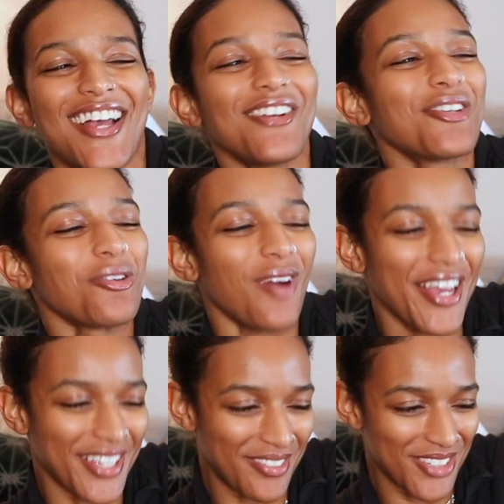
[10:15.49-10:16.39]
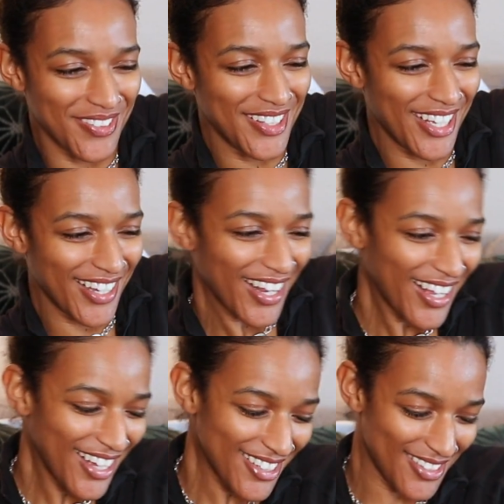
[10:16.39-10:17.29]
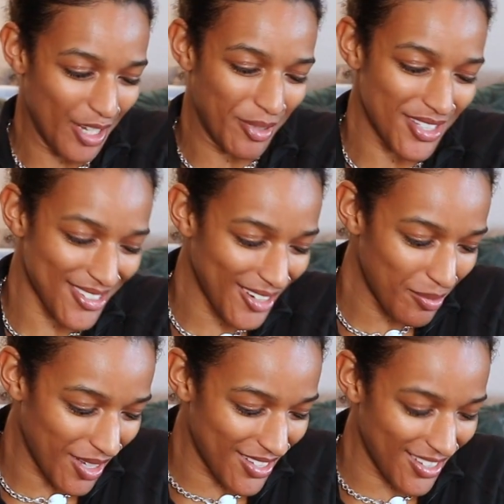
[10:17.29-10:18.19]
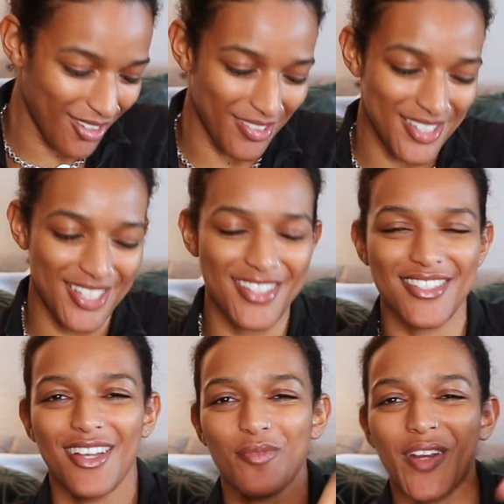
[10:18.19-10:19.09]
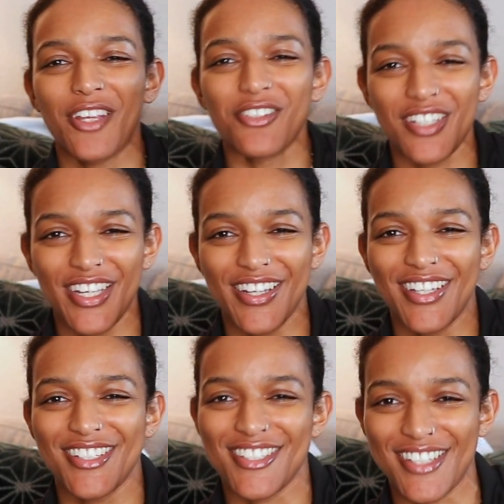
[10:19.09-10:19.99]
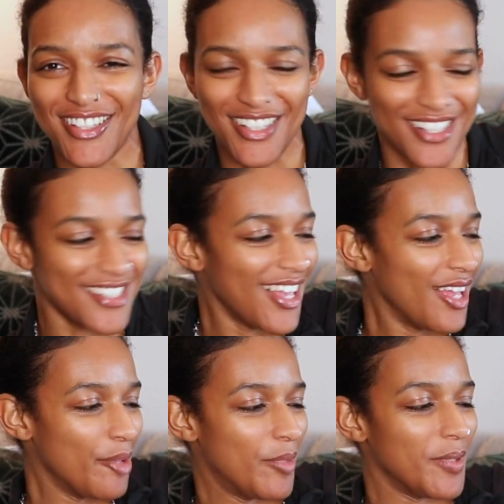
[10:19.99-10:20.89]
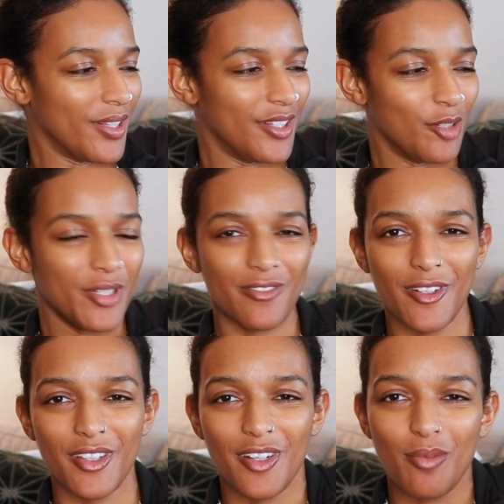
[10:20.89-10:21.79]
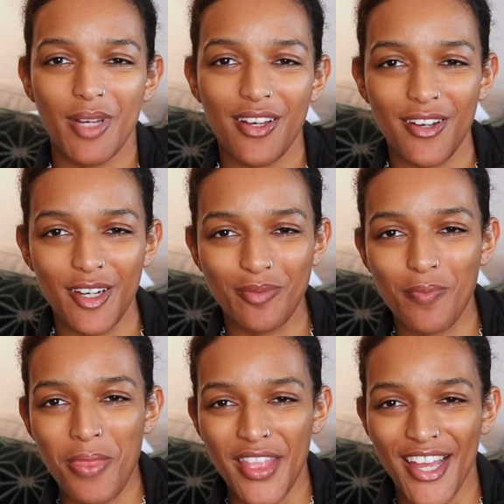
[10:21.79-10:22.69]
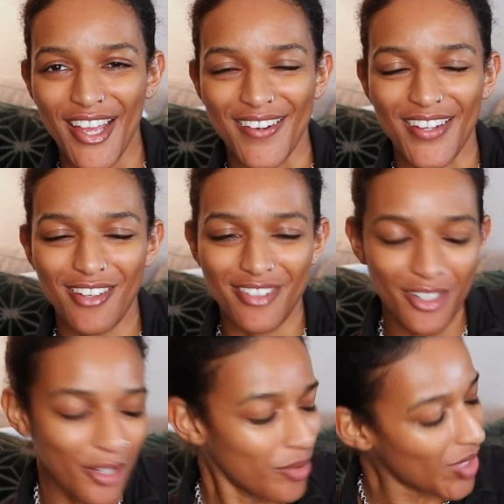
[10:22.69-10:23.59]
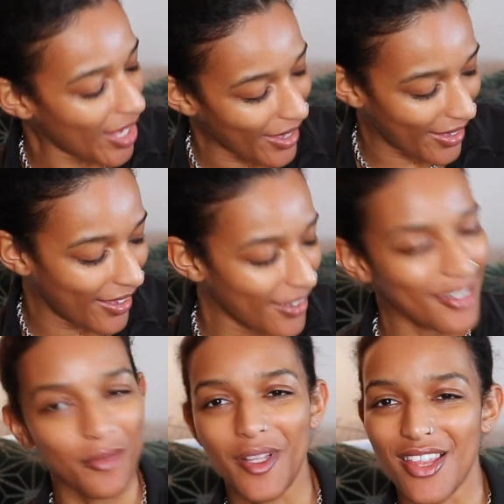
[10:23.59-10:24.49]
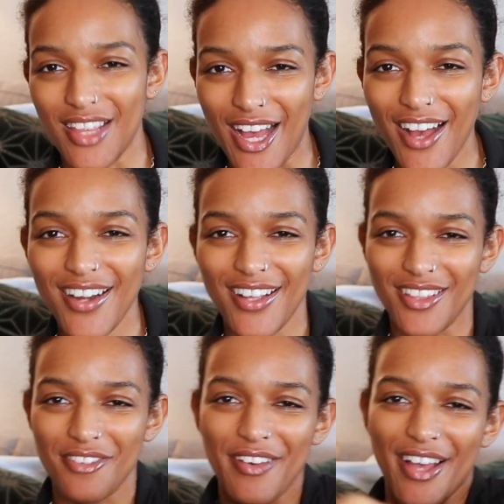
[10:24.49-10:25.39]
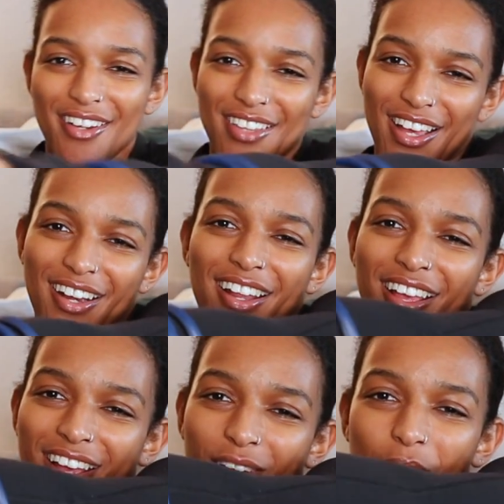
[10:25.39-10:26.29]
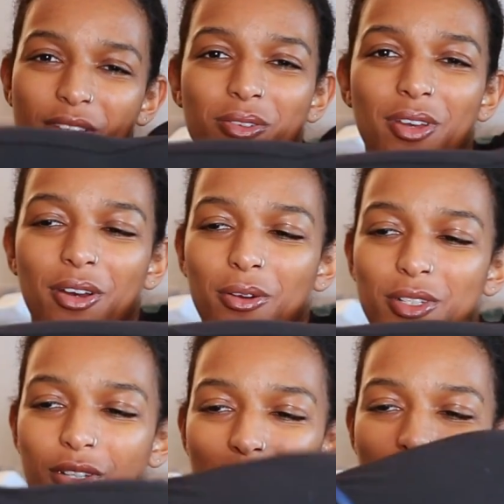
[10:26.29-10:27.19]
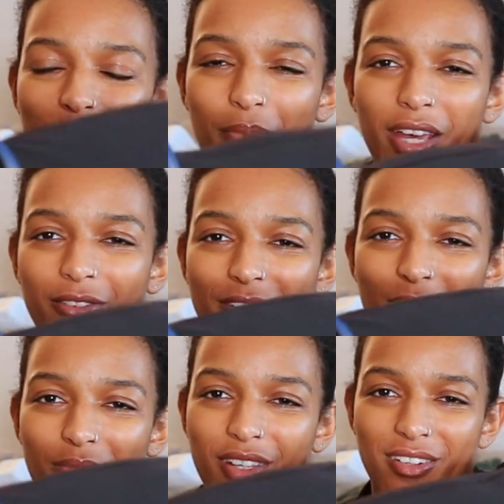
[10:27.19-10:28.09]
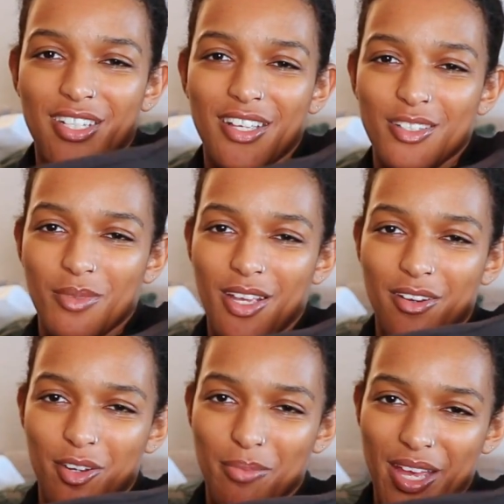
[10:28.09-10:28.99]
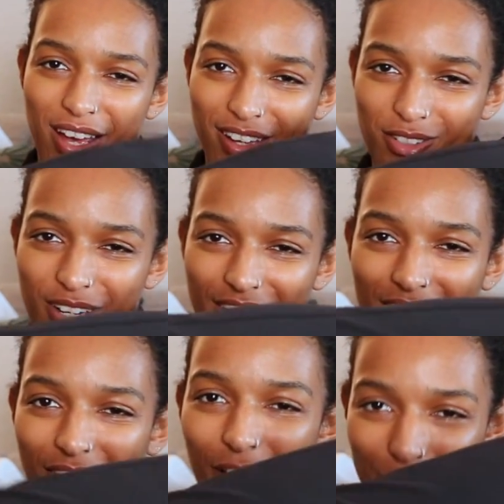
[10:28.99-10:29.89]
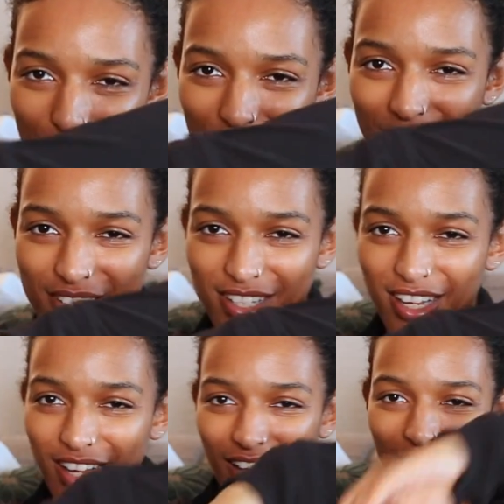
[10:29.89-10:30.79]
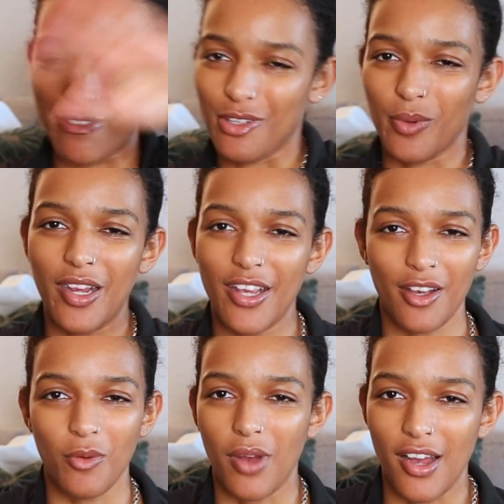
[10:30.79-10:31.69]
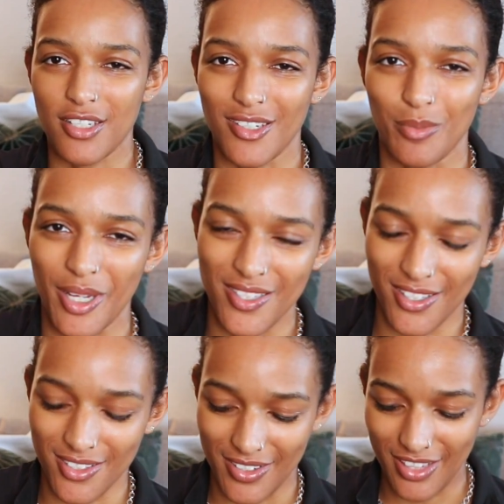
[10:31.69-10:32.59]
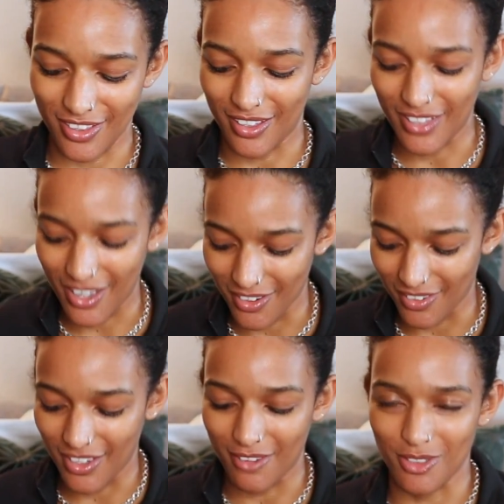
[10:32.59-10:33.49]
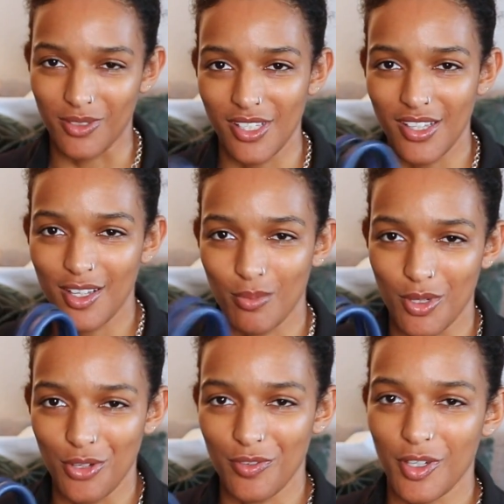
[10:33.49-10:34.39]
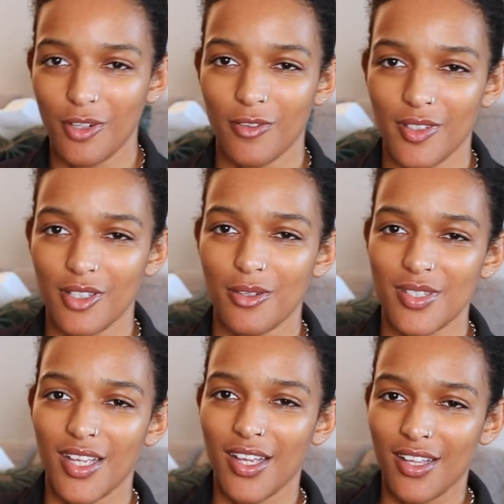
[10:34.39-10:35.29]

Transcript: I don't know why I keep doing that to demonstrate, because it always gets stuck. But I usually carry it just like this, maybe a little bit further up my arm. And if you're okay with that, and the fact that when you go to like pay for something or take something out of your bag and try to get it off your wrist, if you're wearing a watch or bracelets or anything like that, you're gonna have to really like maneuver it over those.